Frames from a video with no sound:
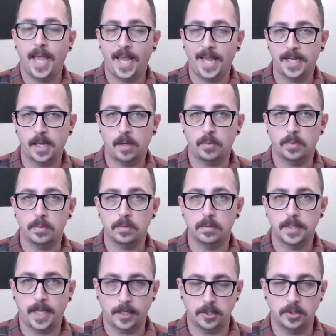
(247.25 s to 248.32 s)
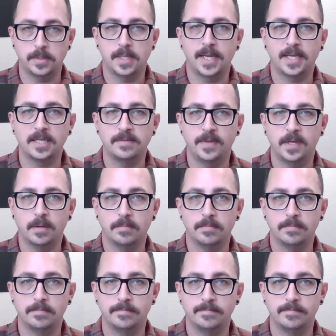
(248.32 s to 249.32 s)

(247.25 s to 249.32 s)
and I will catch you in the next video.